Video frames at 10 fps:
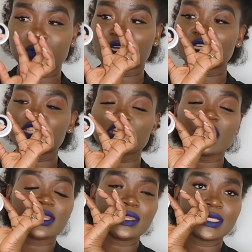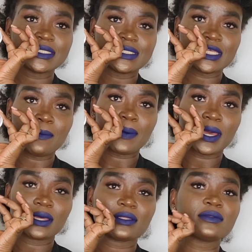brush, the deep
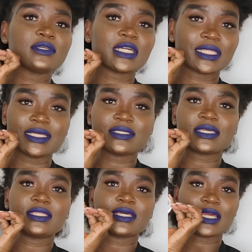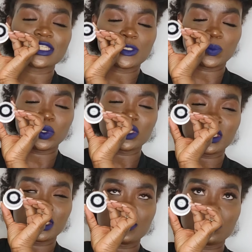cleansing, the
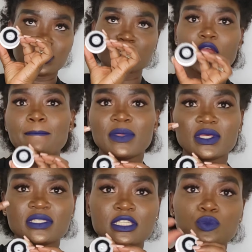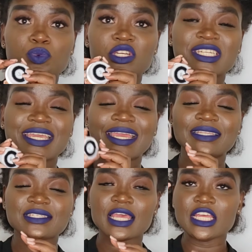exfoliating brush, because this brush
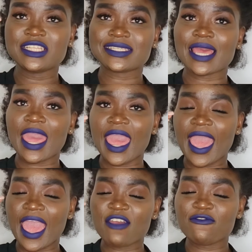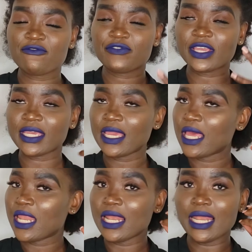gets into every
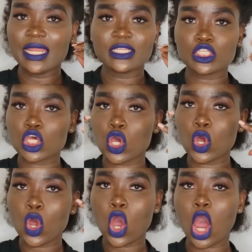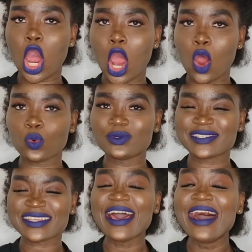little
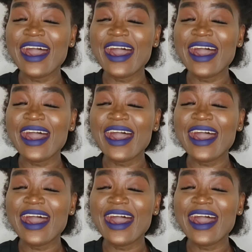holes.